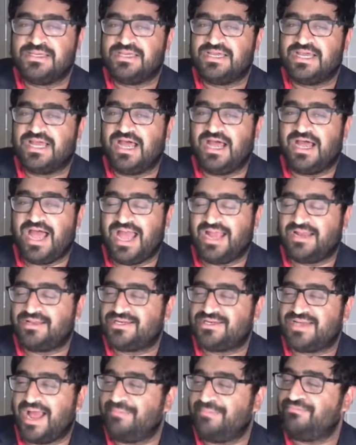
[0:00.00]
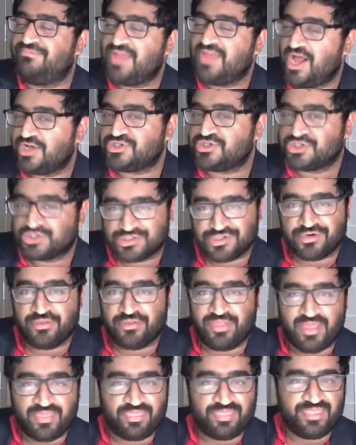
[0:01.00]
Uh, I, I'm not sure
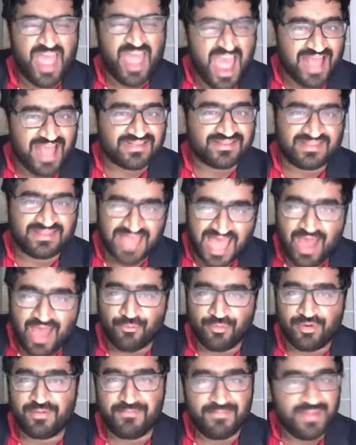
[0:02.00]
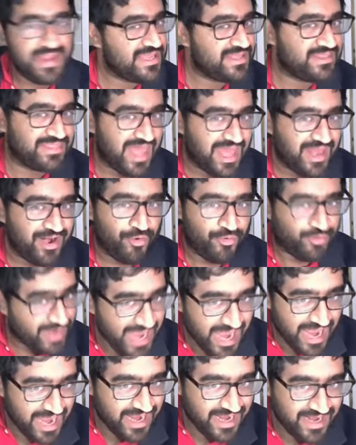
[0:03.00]
that, that that would make that
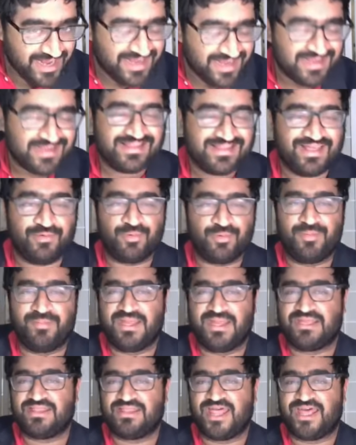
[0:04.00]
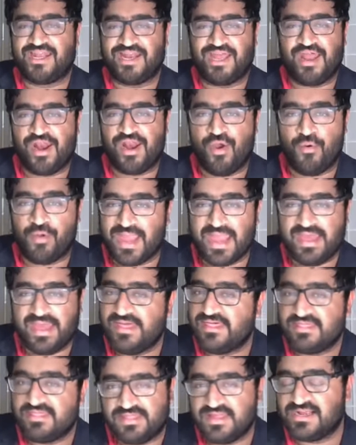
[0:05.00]
okay. That would make that an okay
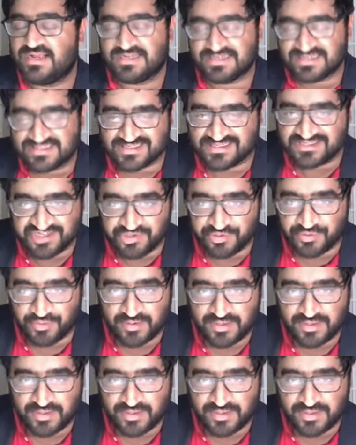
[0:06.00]
thing to do.